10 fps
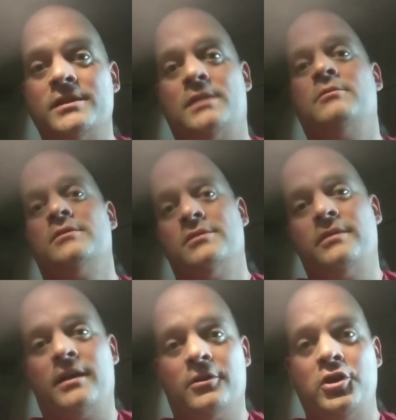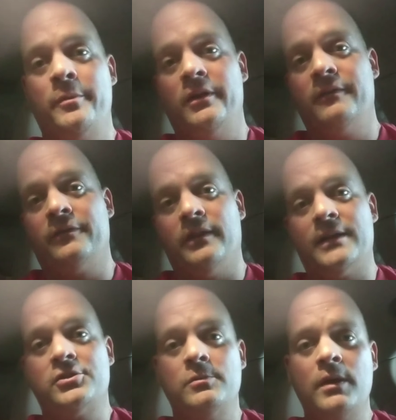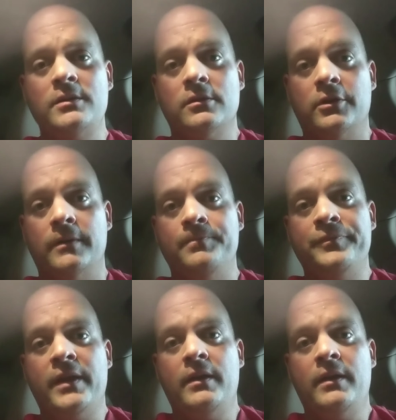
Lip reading: December so that our cumulative for the last 2 months are good